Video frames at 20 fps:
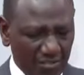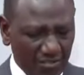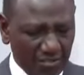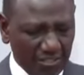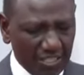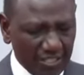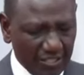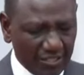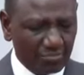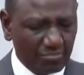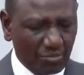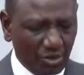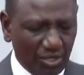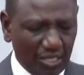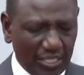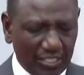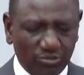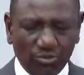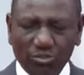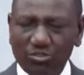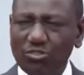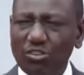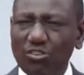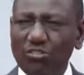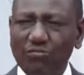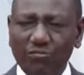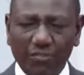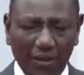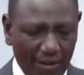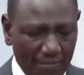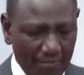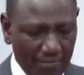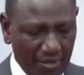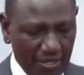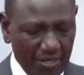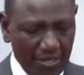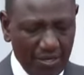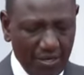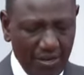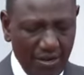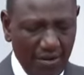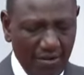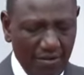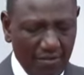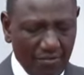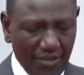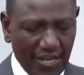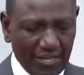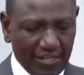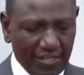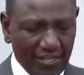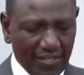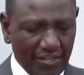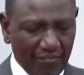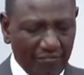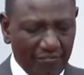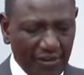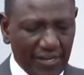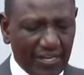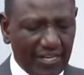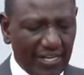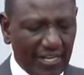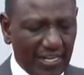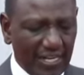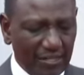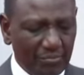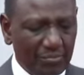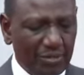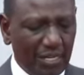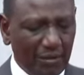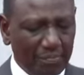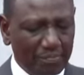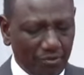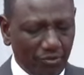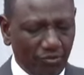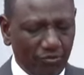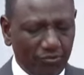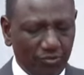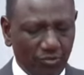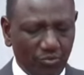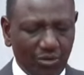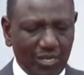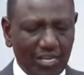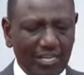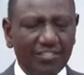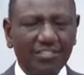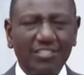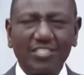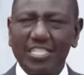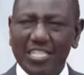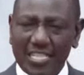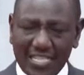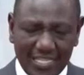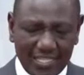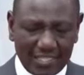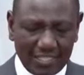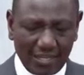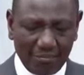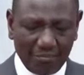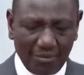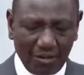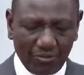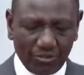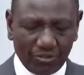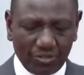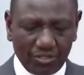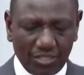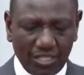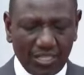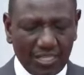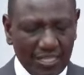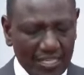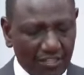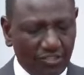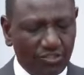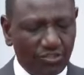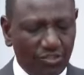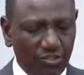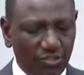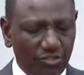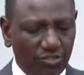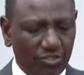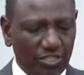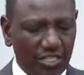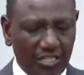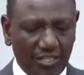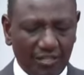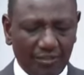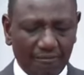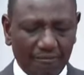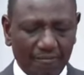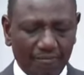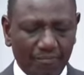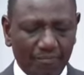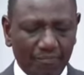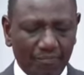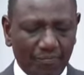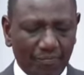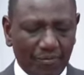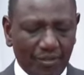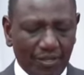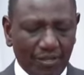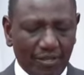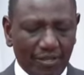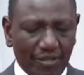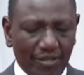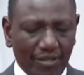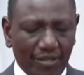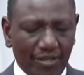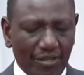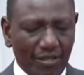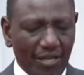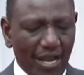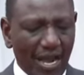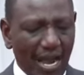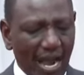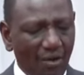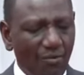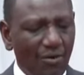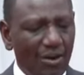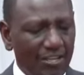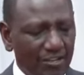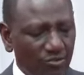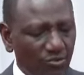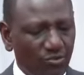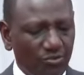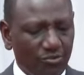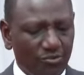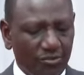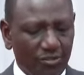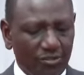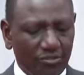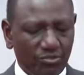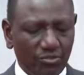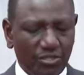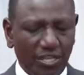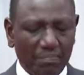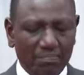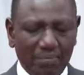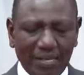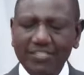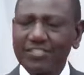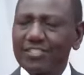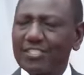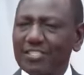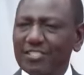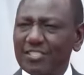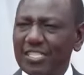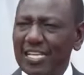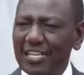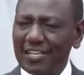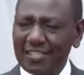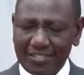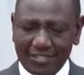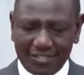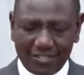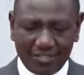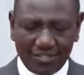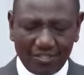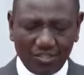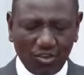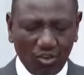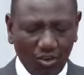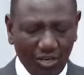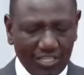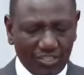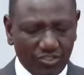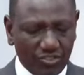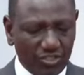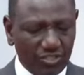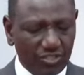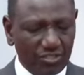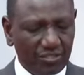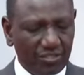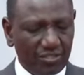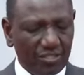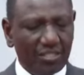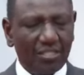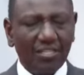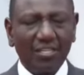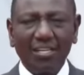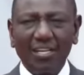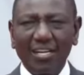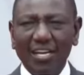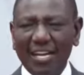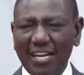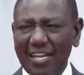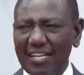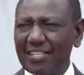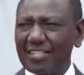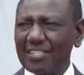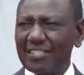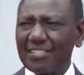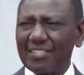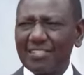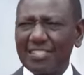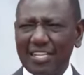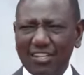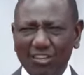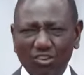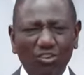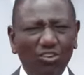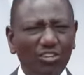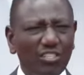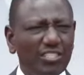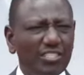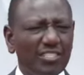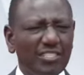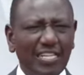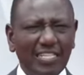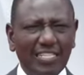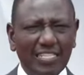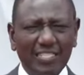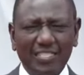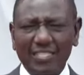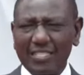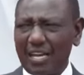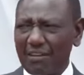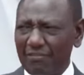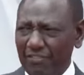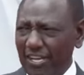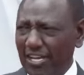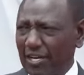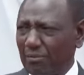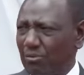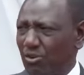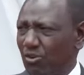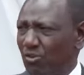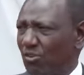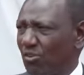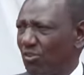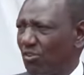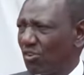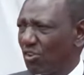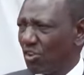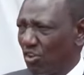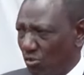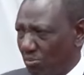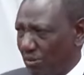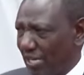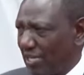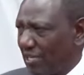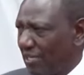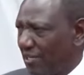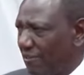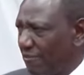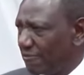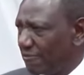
This morning it was confirmed that the funding had been approved. We are serious about introducing our youth to the best skills, knowledge, and technology that is available globally.